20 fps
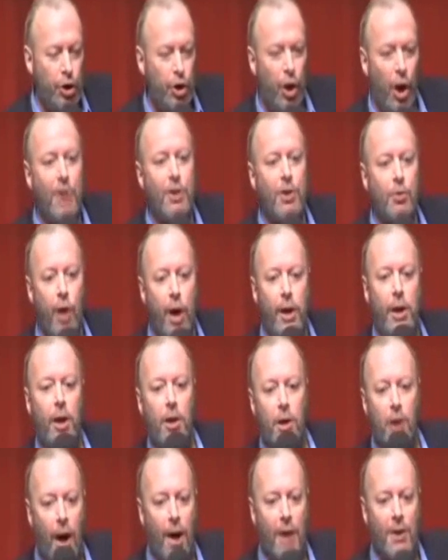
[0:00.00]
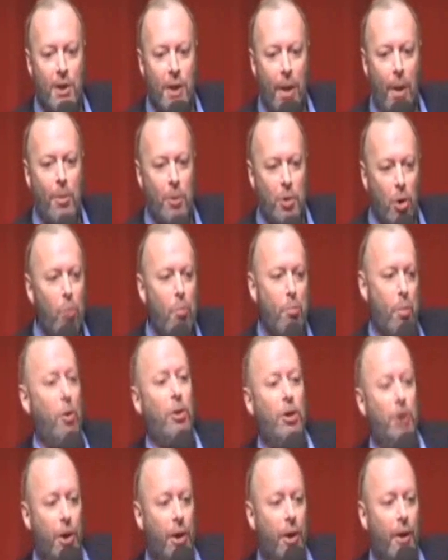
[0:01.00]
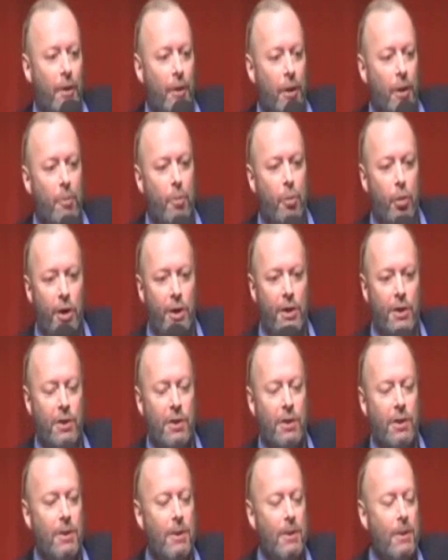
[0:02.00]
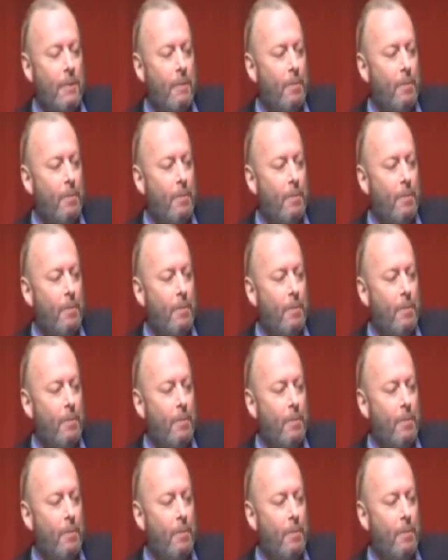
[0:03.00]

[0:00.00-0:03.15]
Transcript: Just recognize that was all bullshit, that the priests